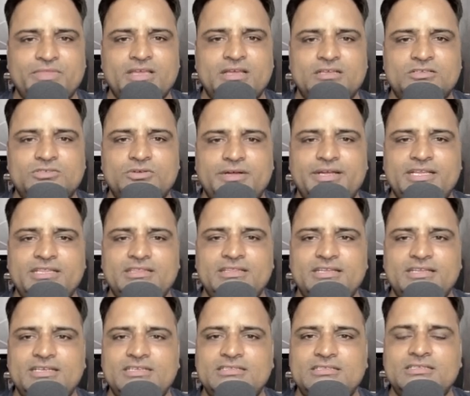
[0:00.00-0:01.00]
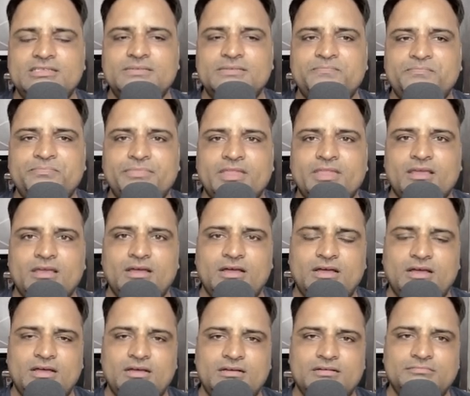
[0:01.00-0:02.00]
So in this,
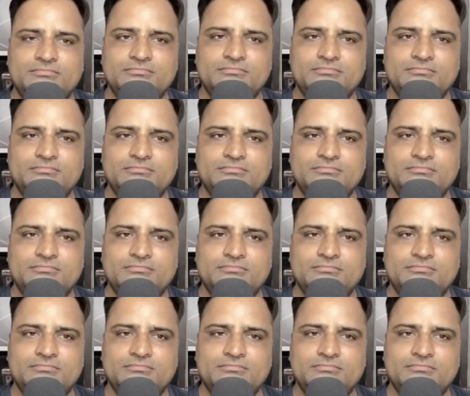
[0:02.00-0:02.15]
uh,